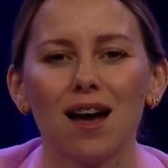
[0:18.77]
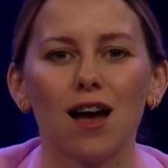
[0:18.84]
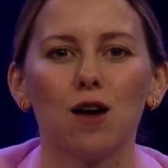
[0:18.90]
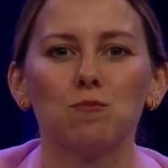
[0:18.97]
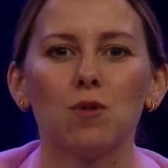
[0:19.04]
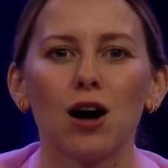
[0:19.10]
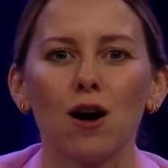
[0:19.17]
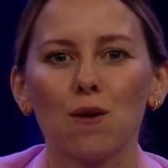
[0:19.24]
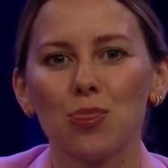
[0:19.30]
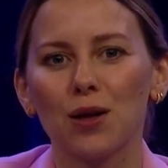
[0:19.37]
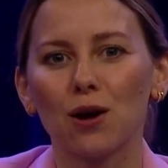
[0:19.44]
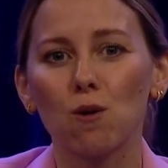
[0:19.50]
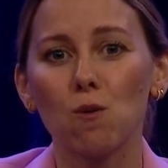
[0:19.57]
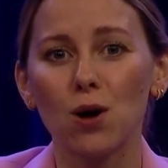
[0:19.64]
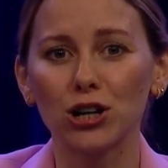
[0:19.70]
about the
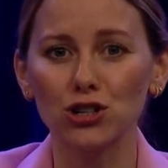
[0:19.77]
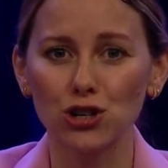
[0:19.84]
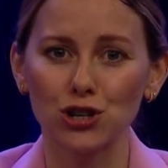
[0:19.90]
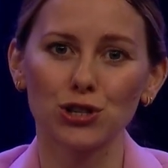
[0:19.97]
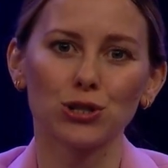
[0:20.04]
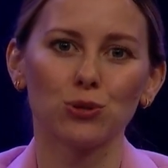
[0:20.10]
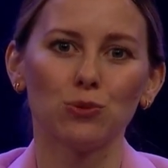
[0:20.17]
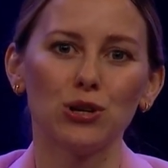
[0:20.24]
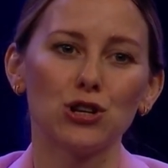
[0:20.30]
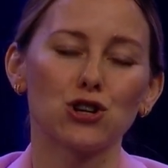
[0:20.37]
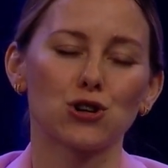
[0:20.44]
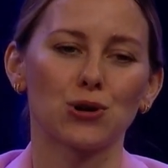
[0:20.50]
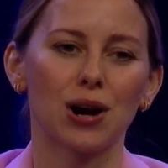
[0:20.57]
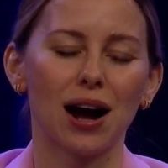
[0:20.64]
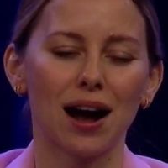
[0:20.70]
questions
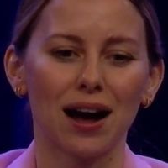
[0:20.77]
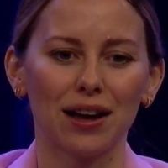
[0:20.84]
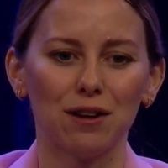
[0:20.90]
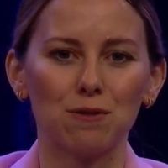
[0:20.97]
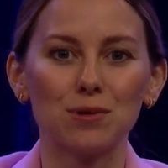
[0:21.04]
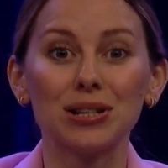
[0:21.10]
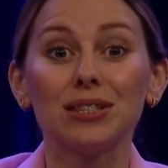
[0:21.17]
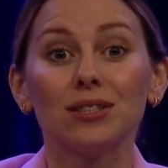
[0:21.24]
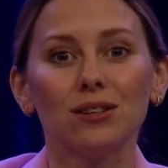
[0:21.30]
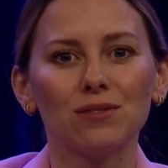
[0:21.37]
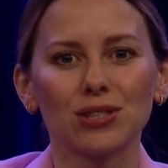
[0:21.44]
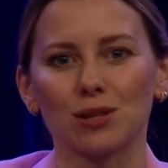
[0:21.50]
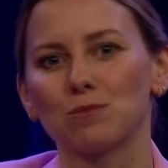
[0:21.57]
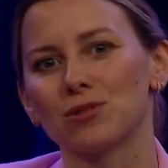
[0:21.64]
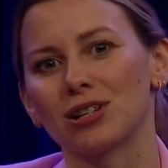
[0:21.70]
which I received
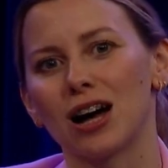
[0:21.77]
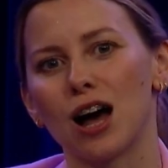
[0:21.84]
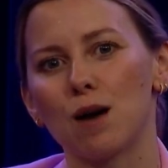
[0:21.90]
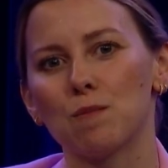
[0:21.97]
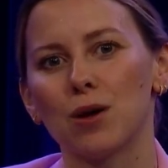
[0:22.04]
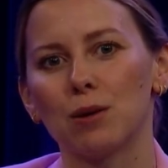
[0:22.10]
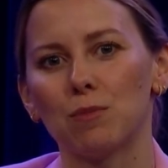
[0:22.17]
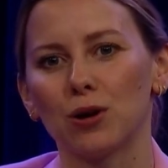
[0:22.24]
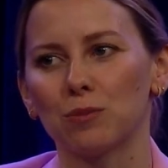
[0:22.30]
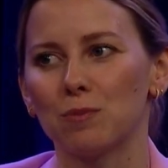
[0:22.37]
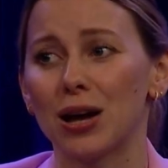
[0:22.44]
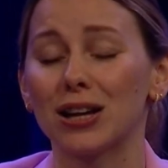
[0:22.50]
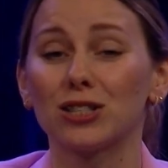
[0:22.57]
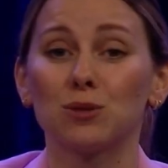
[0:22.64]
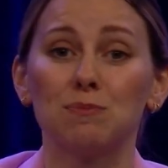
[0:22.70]
sometime about
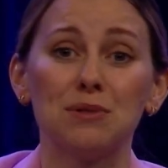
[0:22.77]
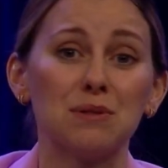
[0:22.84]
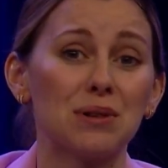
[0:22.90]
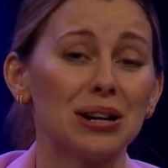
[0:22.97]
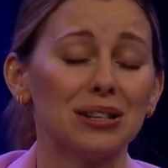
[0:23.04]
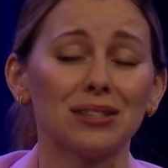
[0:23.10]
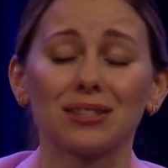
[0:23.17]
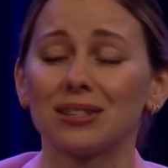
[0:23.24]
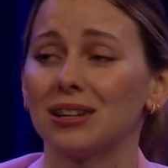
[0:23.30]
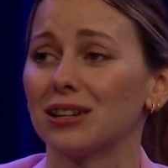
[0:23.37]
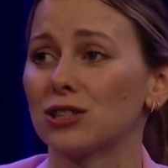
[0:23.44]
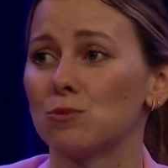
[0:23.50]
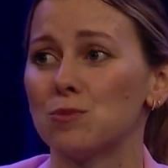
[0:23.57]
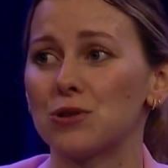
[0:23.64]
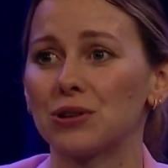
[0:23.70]
my experience
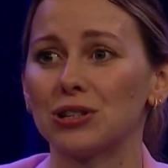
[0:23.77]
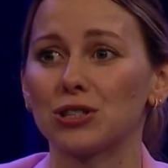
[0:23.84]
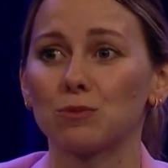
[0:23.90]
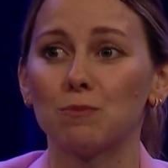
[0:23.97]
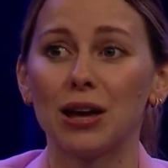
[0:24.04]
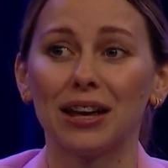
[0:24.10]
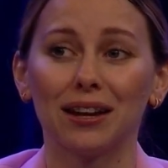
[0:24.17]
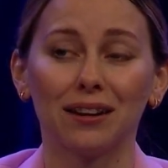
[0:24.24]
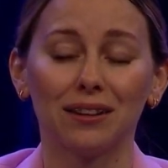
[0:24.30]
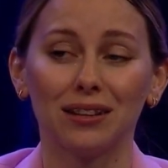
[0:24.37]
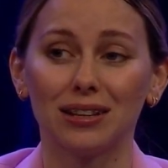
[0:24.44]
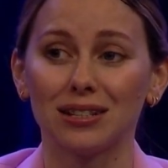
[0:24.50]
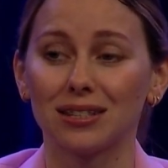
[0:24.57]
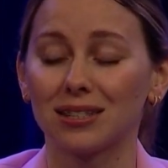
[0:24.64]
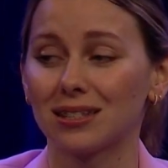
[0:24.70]
making
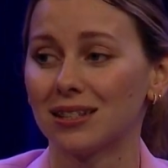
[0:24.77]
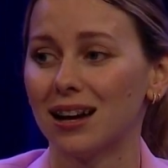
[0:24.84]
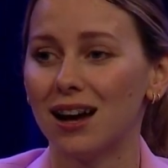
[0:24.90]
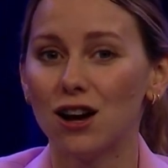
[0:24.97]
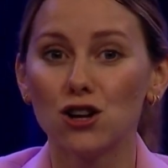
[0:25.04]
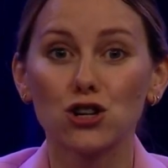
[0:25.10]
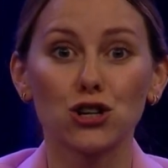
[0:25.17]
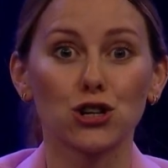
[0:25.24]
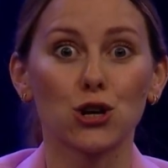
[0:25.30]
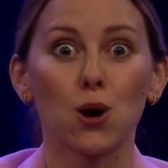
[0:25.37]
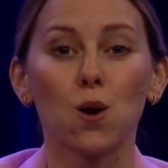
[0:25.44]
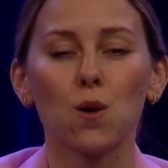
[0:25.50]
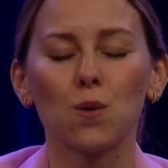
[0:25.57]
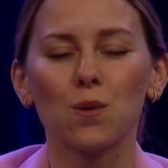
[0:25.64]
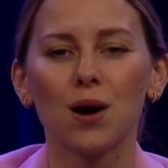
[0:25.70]
this
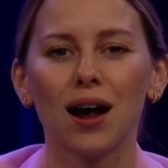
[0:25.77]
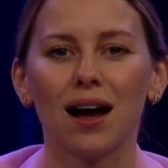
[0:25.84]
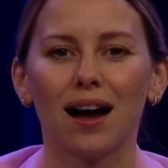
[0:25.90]
show,